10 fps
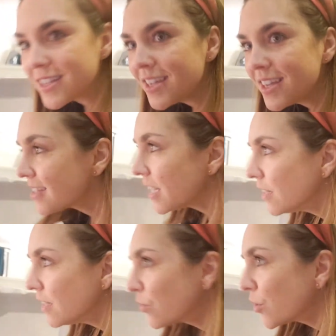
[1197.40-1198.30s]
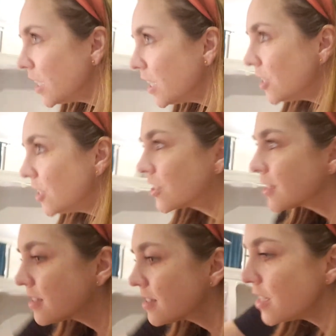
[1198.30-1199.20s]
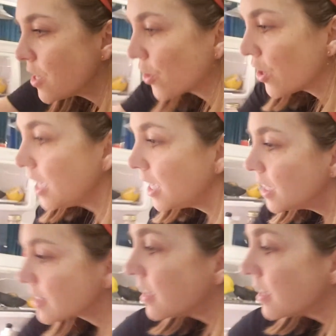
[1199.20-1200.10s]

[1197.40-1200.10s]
the inside of the fridge. It's a secret